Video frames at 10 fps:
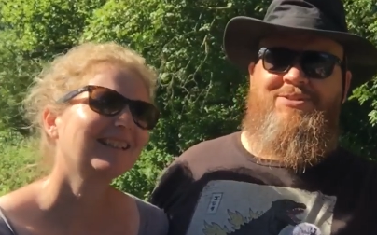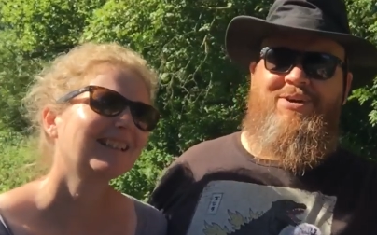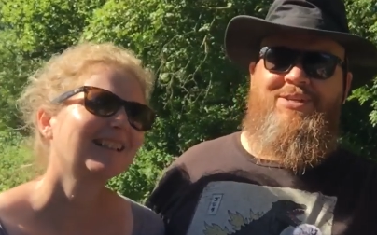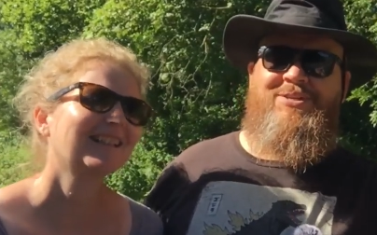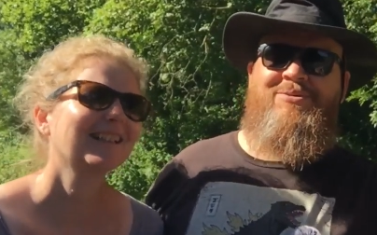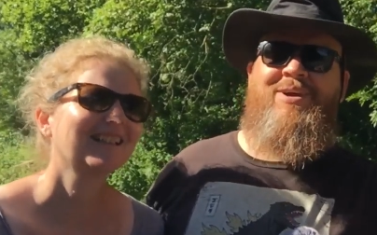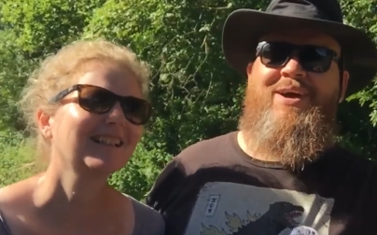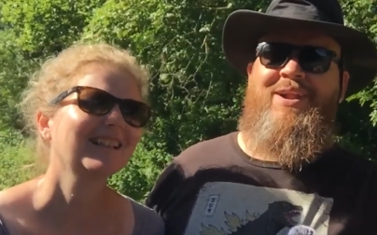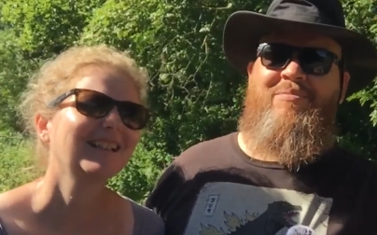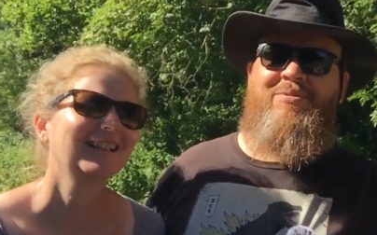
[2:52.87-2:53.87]
Speaker 1: so I just
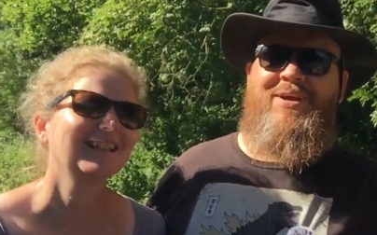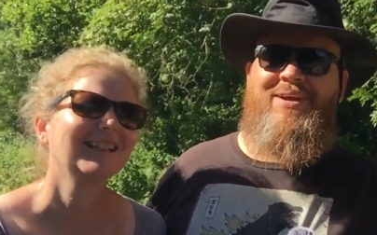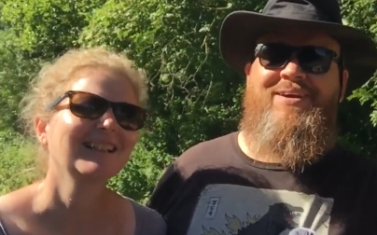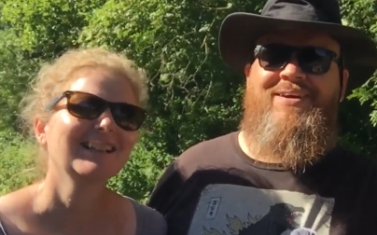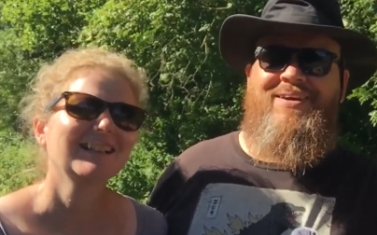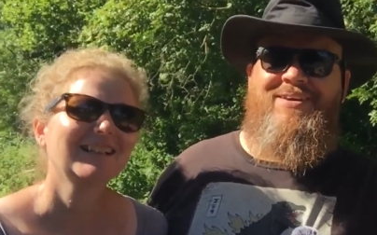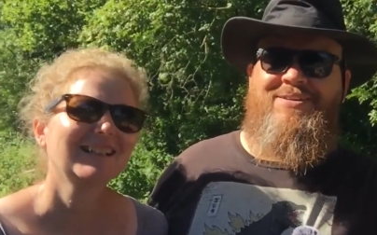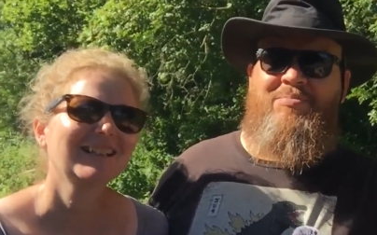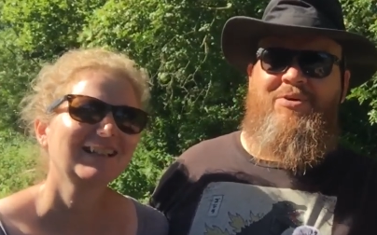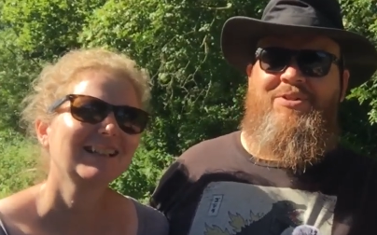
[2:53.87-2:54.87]
ran up, like,
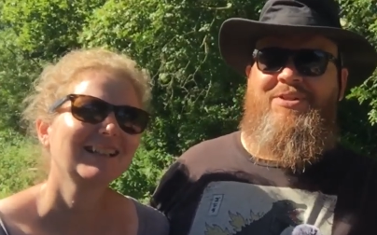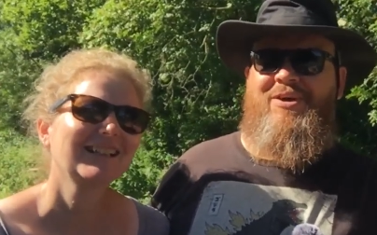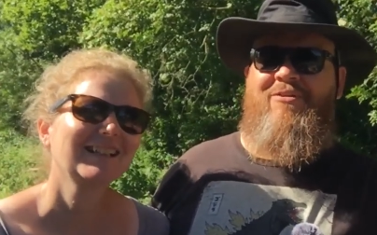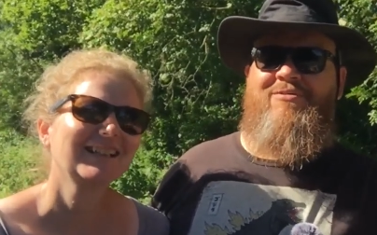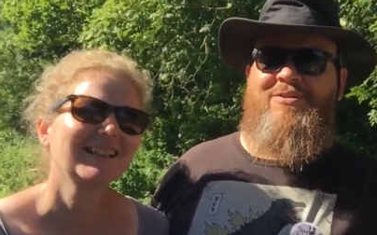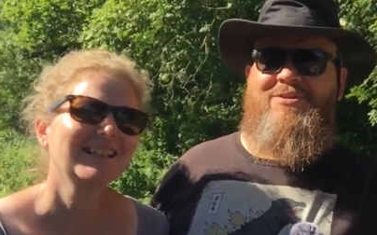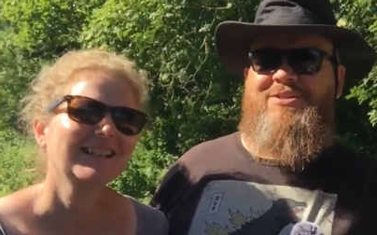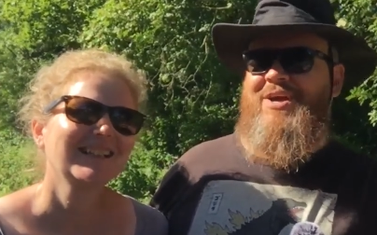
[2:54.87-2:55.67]
to pull the thing over, and there's a